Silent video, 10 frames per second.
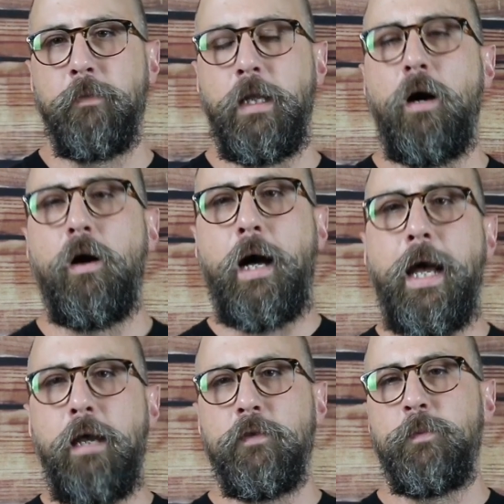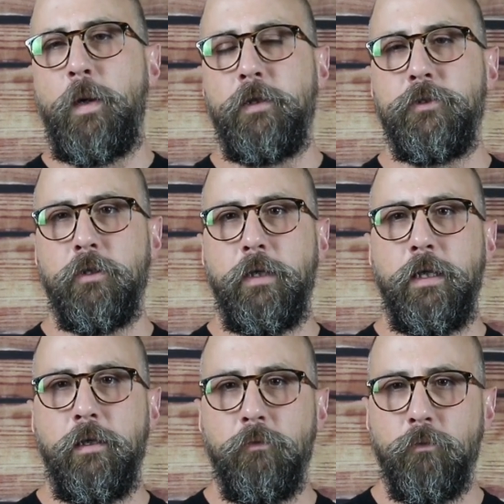Now, I have a sponsor
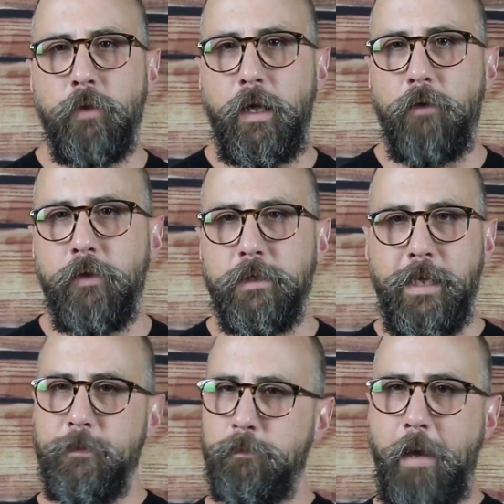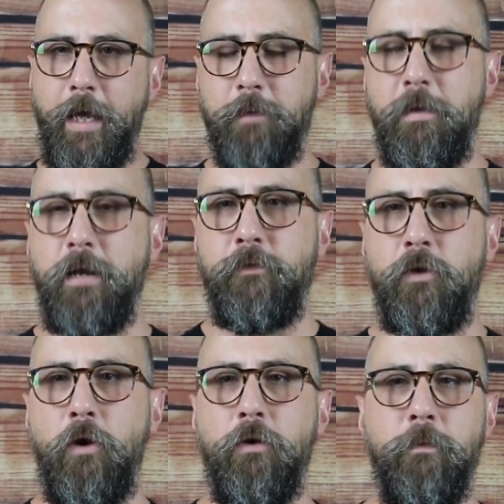in recovery. His name is Mac. Many of you
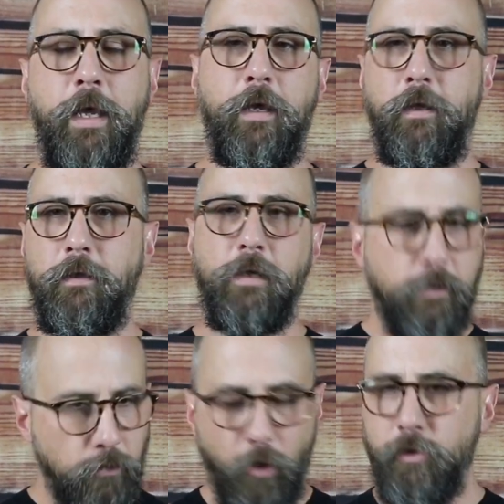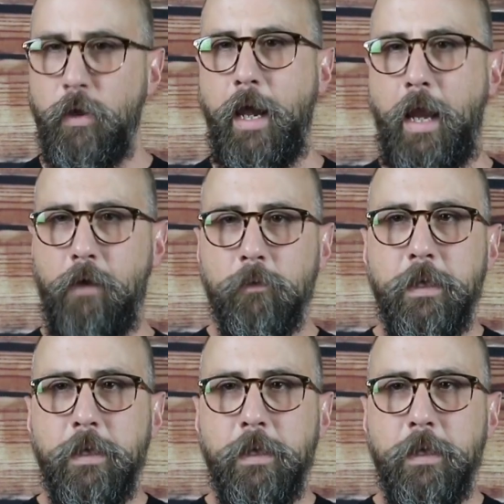know him. And no, you can't have him.